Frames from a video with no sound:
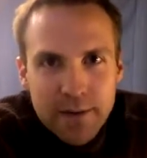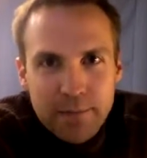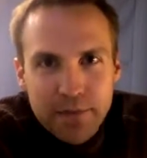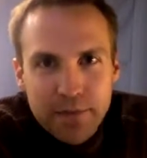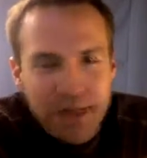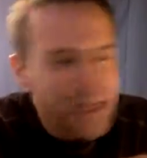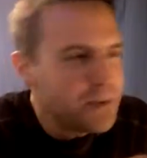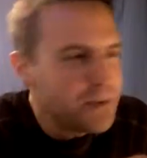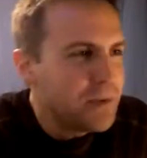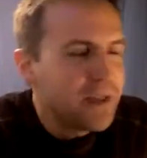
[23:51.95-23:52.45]

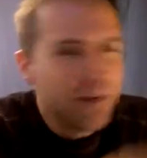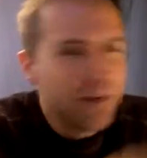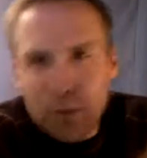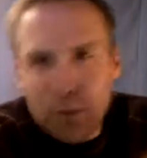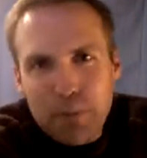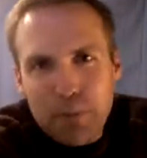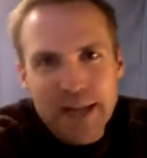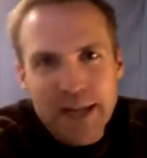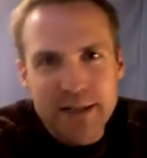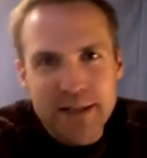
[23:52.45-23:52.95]
That's what the
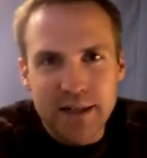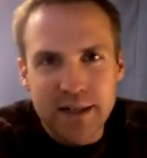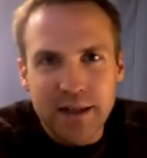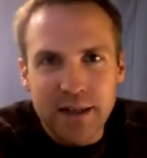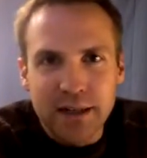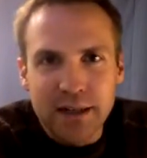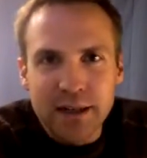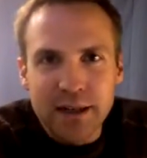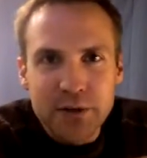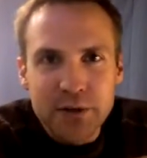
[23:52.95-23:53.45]
Notepad
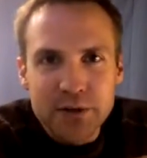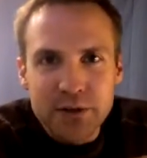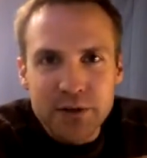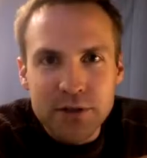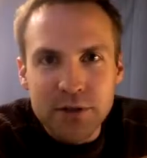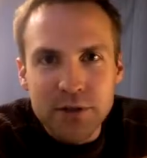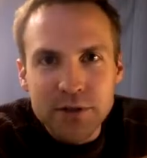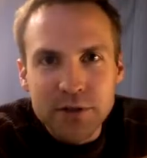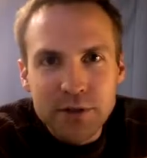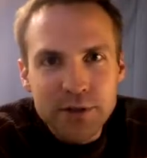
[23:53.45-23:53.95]
style editors
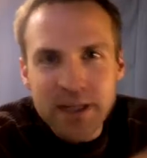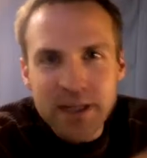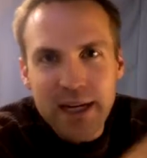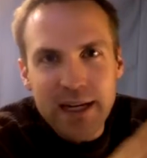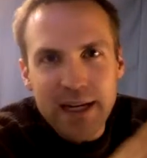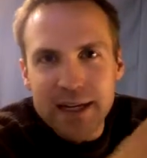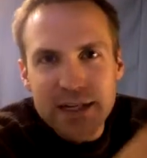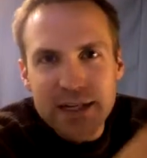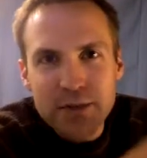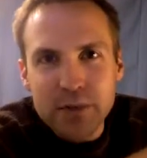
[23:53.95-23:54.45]
do. You're
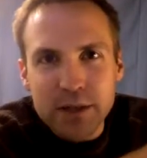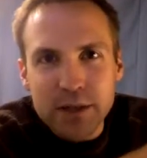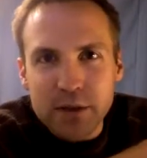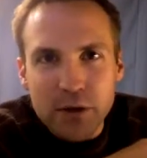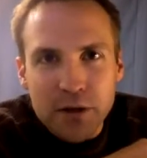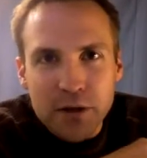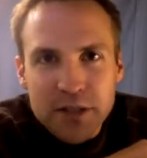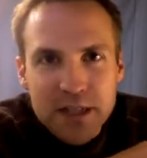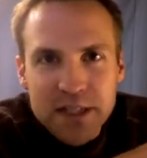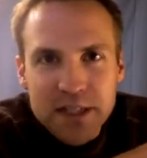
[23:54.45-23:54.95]
data entry
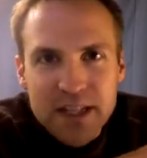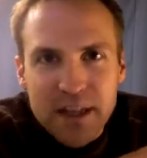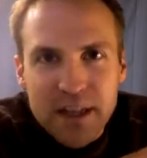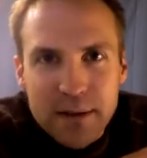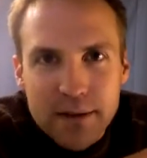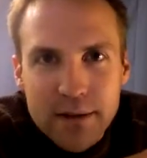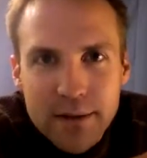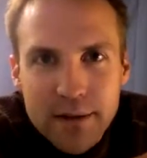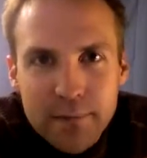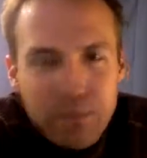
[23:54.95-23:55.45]
clerks. That's it.
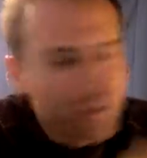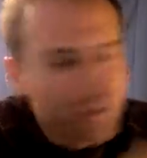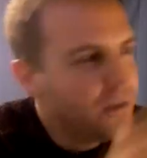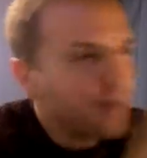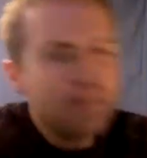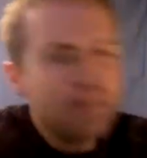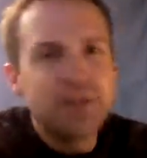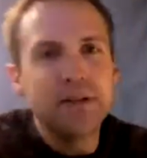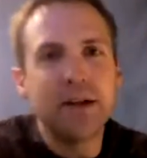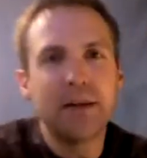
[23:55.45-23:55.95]

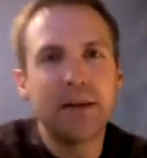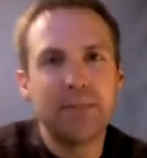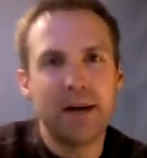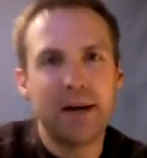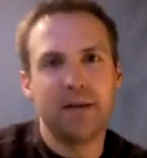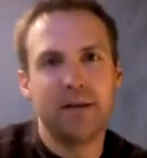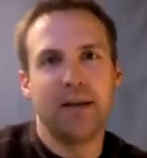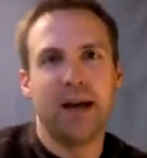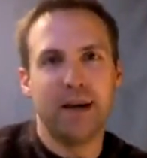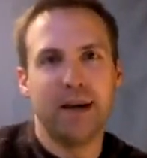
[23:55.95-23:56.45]
Vim is not
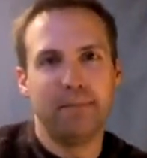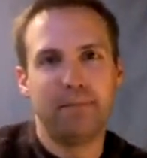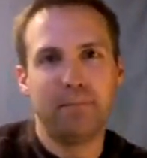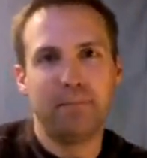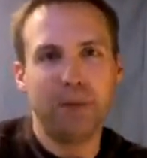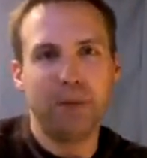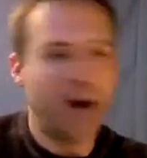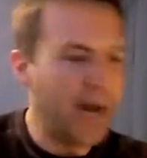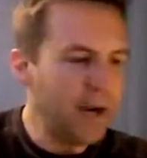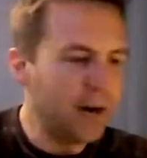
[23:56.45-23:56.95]
about that.
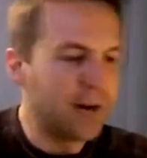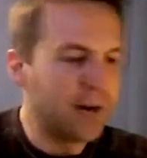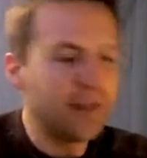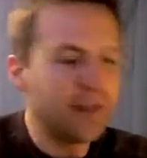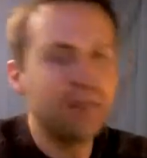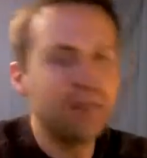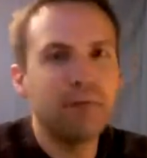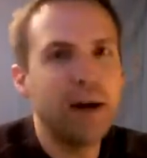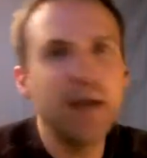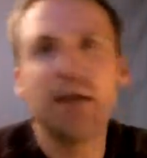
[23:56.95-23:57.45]
I hardly
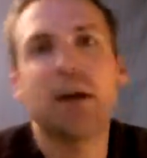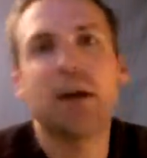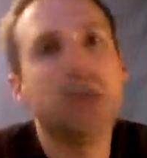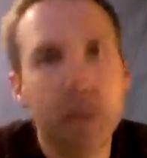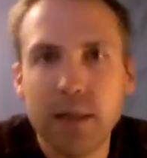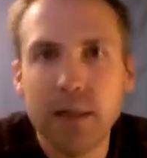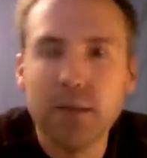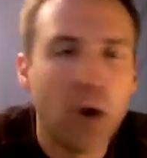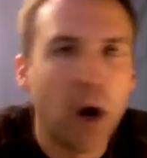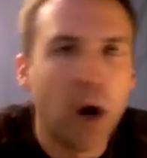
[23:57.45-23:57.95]
write code
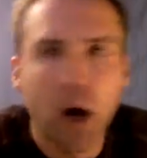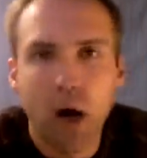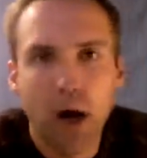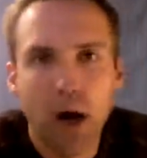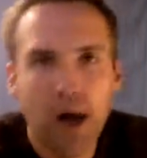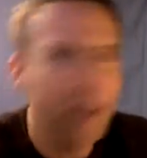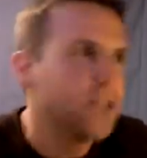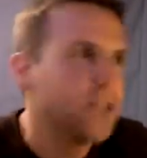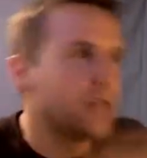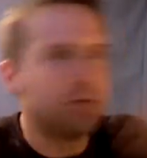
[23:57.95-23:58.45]
anymore.
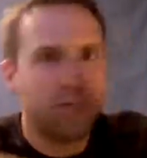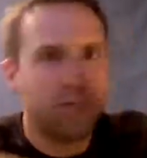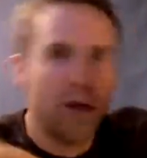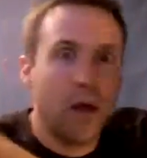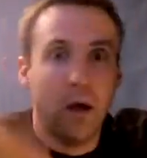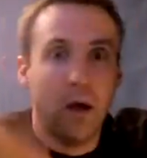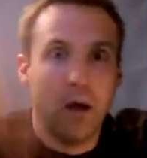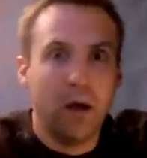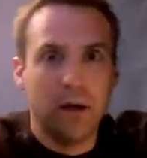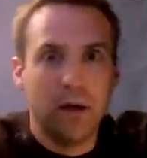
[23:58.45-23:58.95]
I just
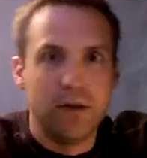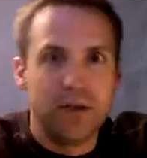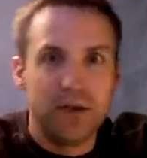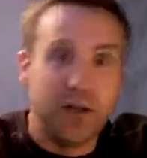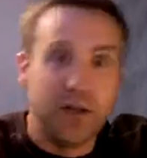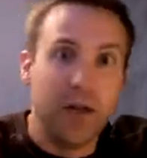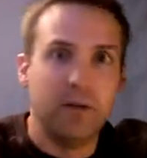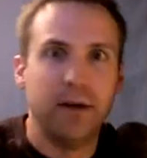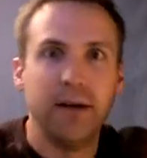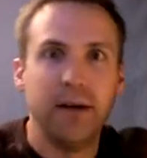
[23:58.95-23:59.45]

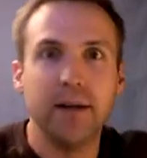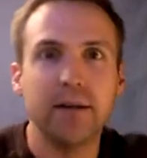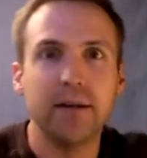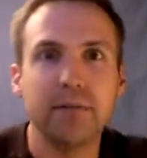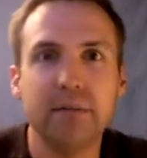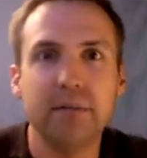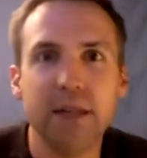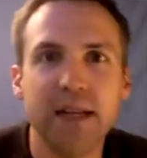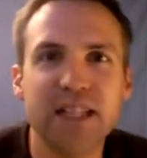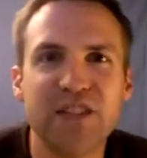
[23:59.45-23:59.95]
generate it.
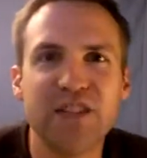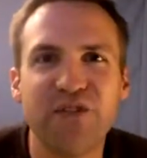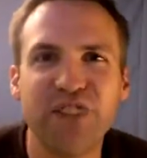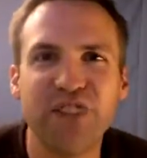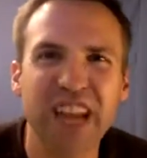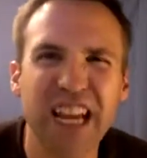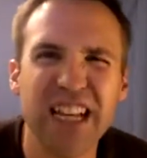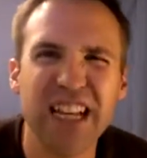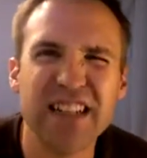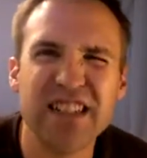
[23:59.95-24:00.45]
It's
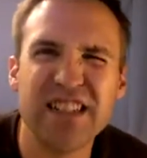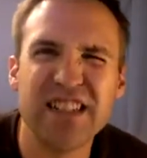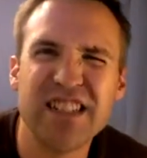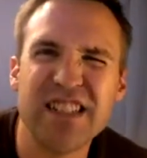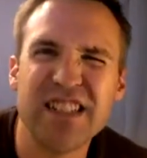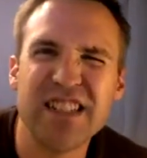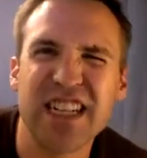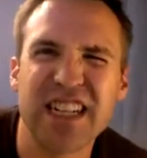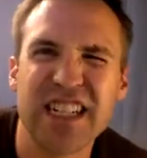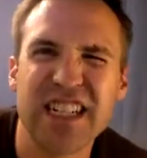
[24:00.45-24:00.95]

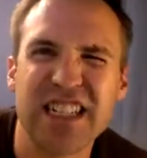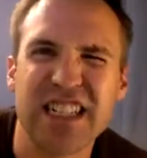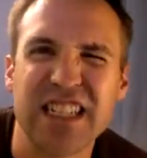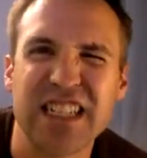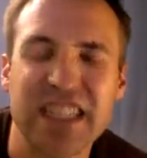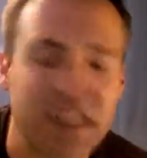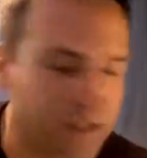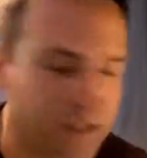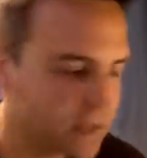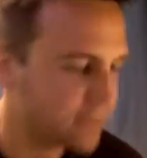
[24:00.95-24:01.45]

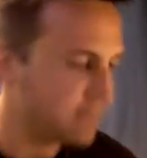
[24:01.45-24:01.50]
fantastic.